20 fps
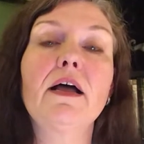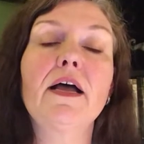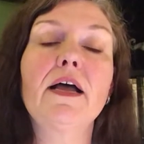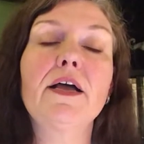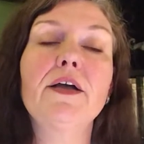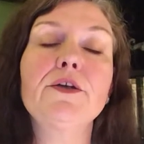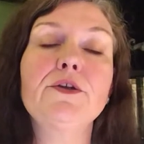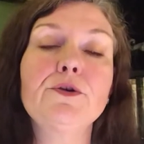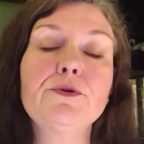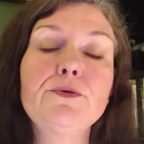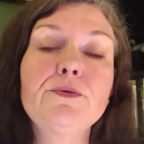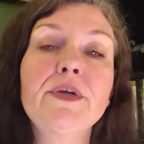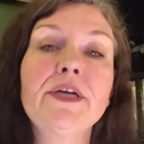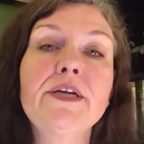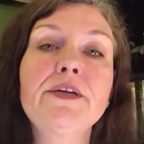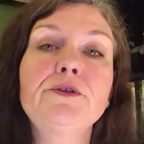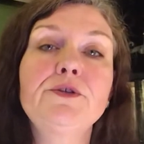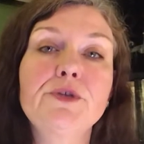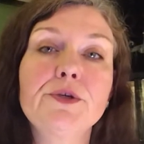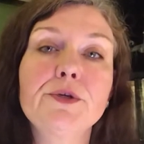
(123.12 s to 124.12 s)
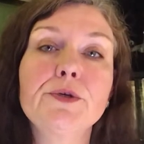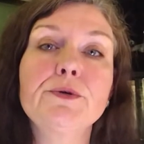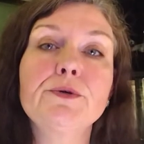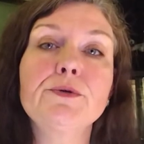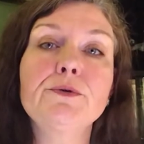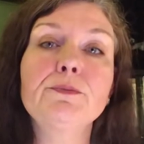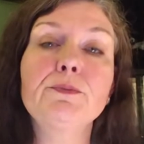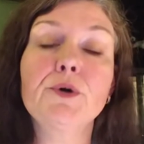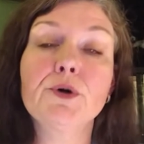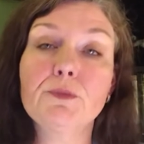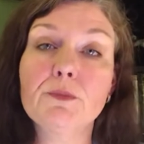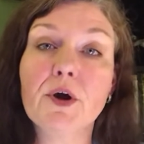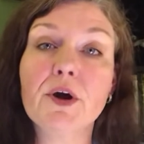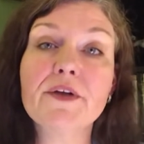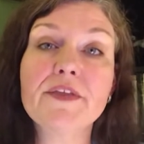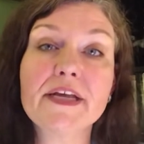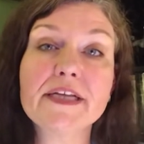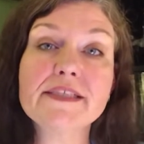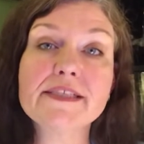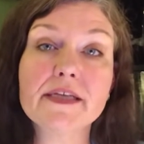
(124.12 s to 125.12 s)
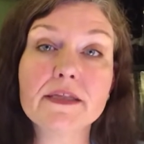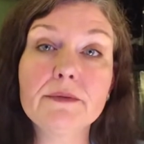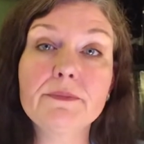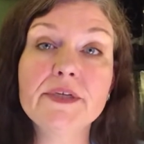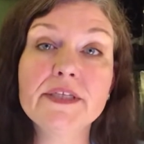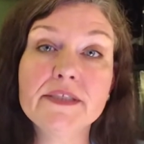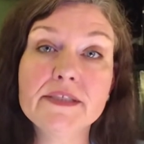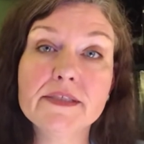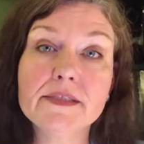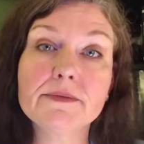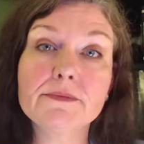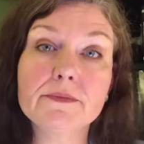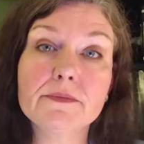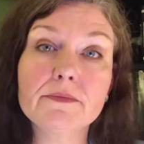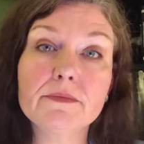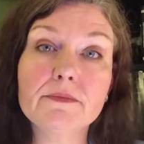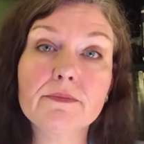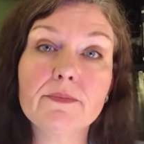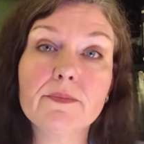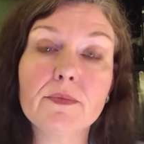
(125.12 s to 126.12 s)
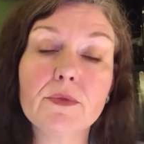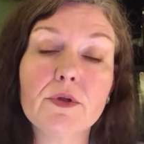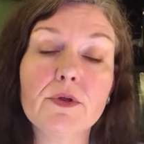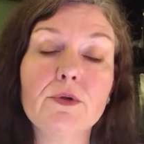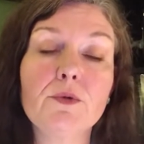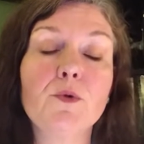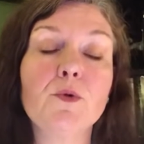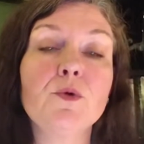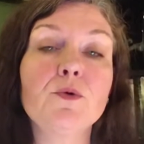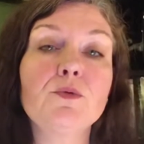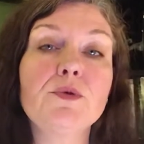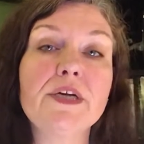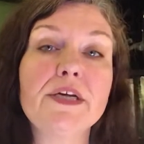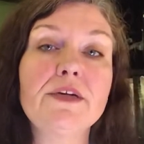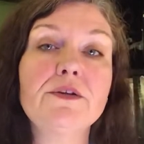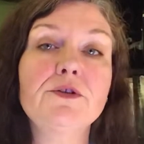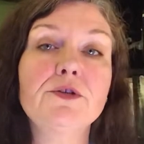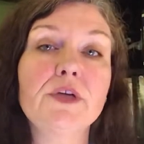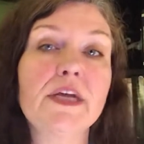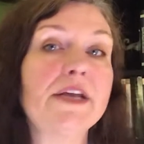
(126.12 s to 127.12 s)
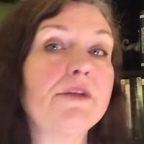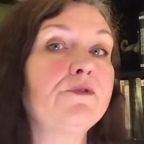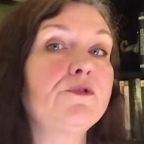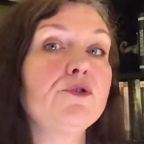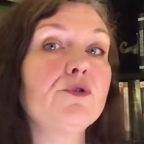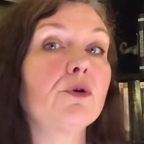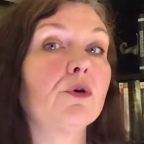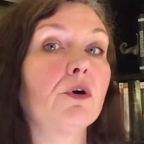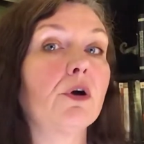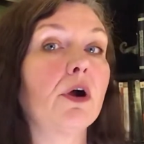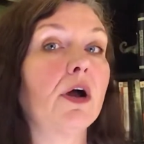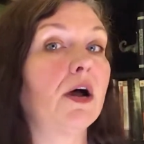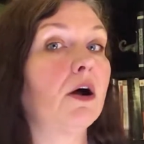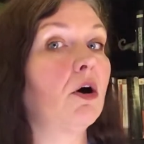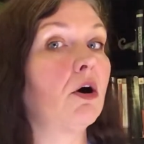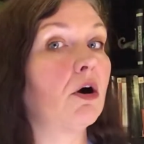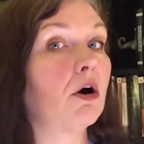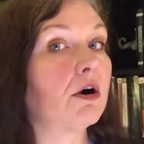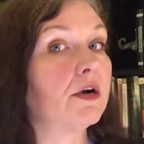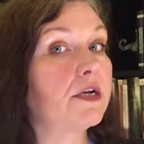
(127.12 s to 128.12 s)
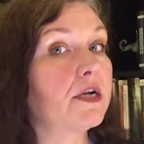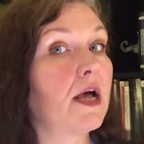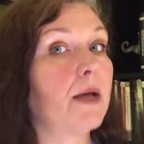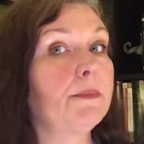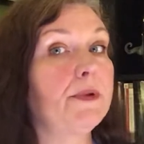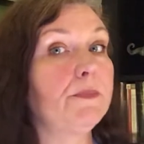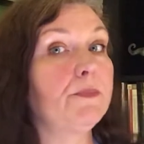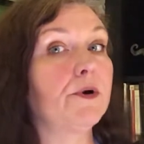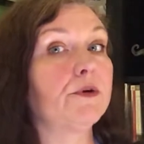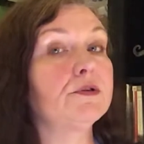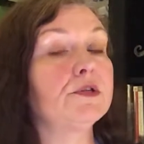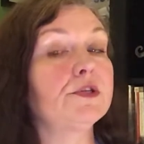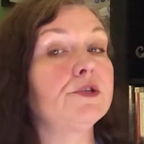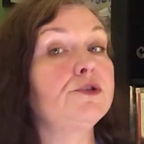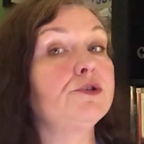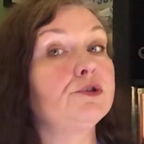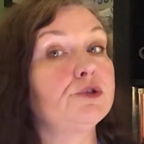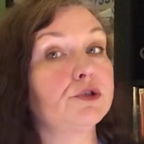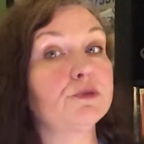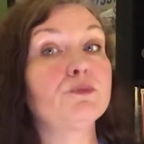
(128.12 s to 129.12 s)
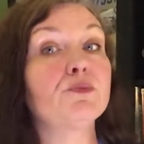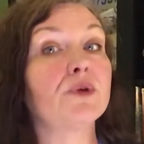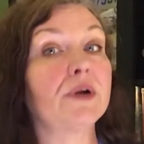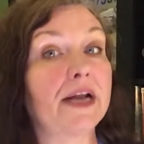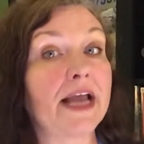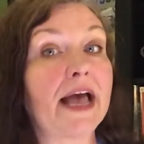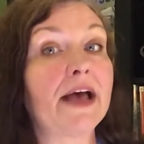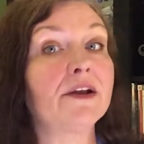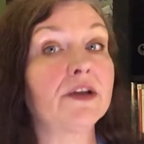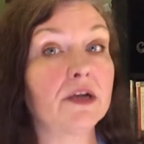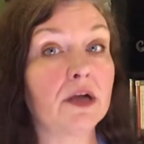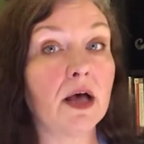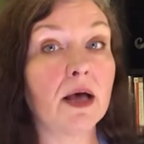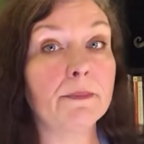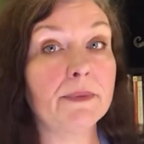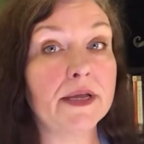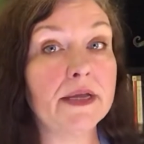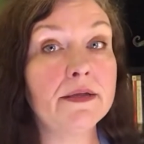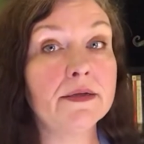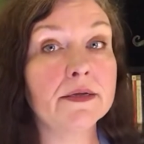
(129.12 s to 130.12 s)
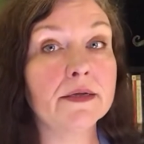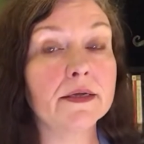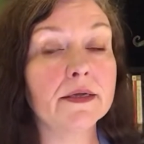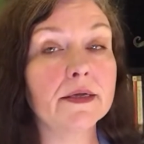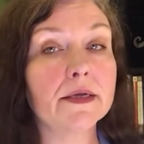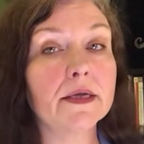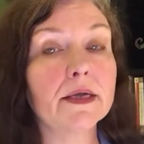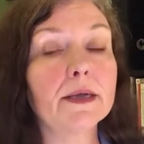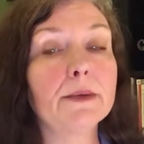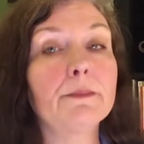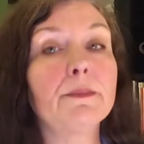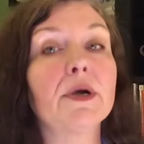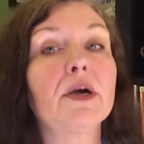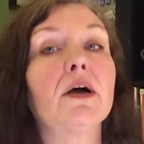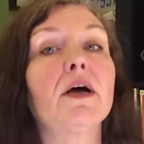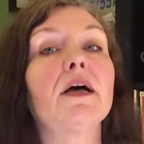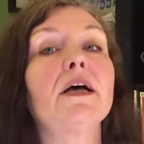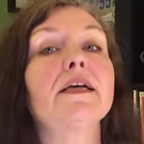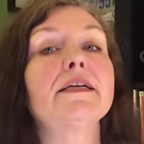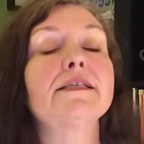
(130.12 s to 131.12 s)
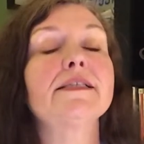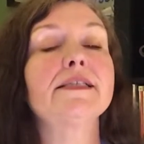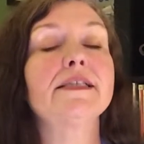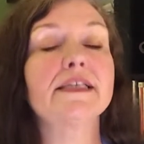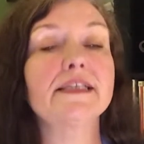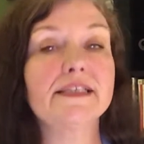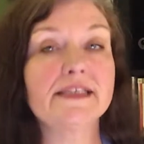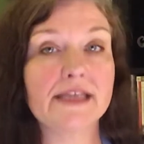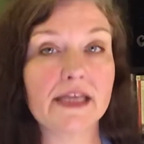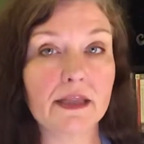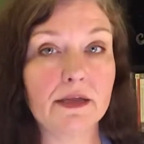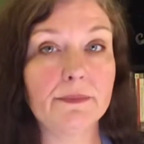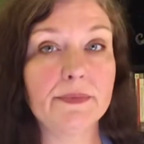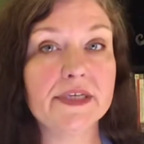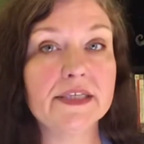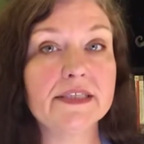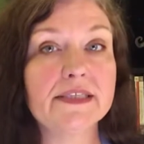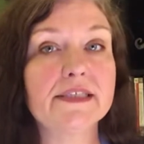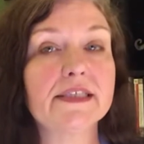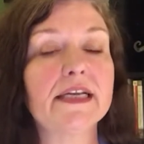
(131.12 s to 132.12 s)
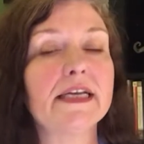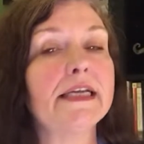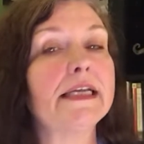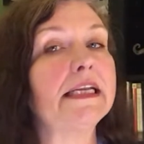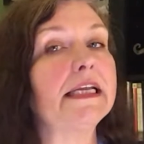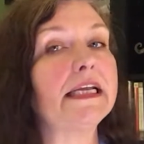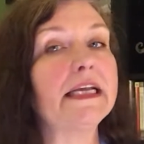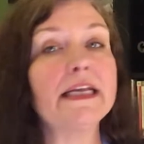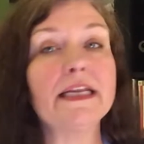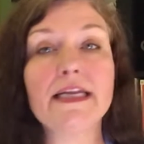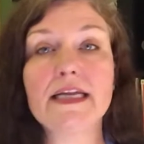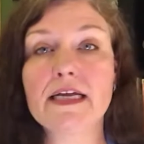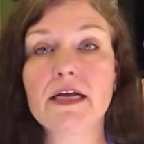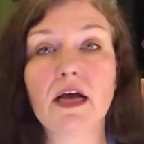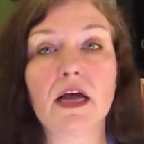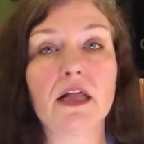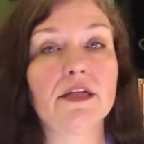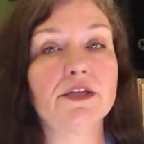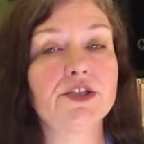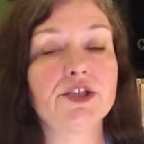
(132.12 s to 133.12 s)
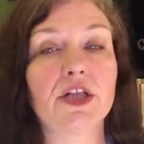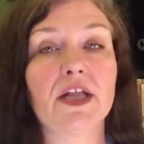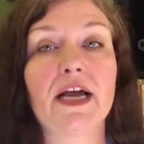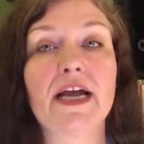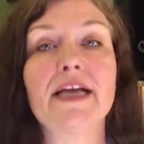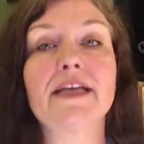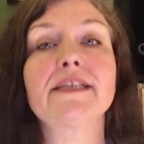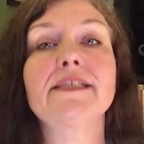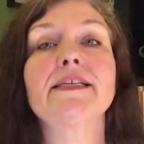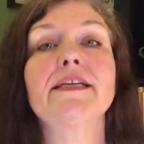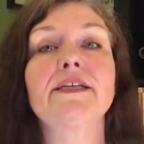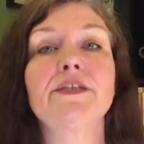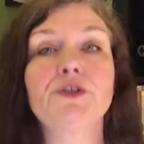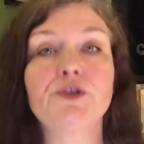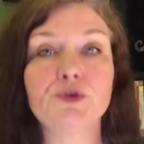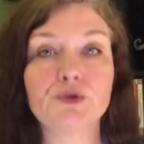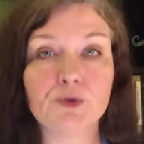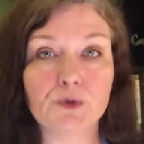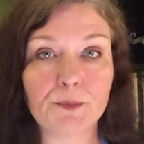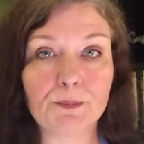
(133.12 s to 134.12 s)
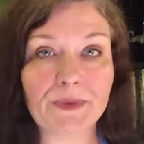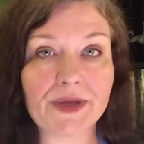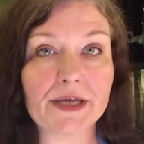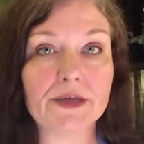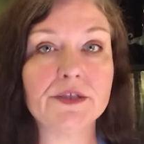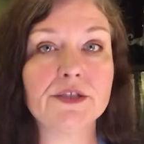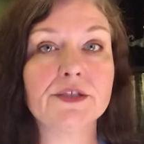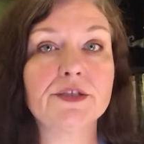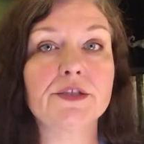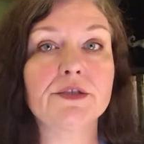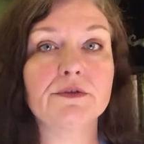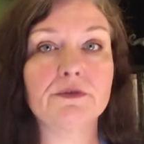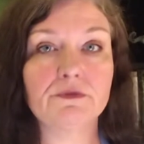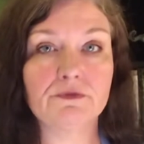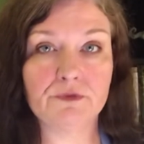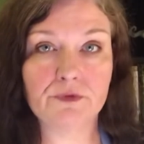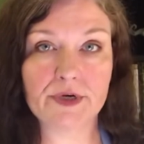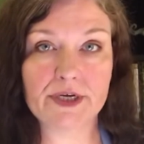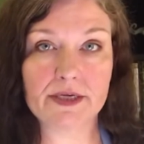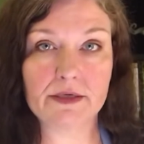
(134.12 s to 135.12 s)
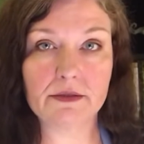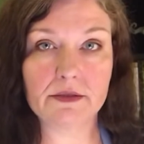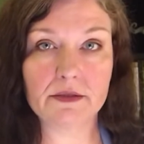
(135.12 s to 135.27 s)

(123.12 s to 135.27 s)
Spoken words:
You need to bookmark that syllabus. You need to, if you're a hard copy person, you should print out a copy, because the syllabus in any college class is your best friend.